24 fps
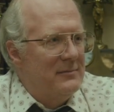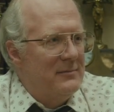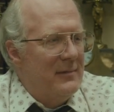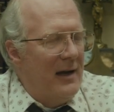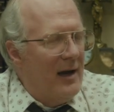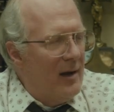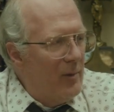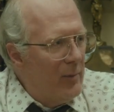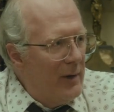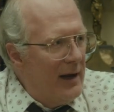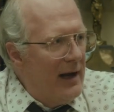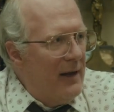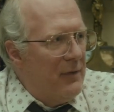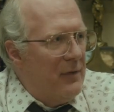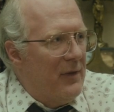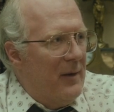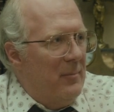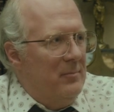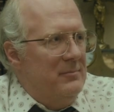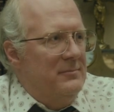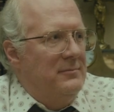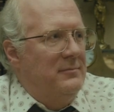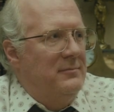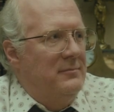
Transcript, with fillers: How do we get them?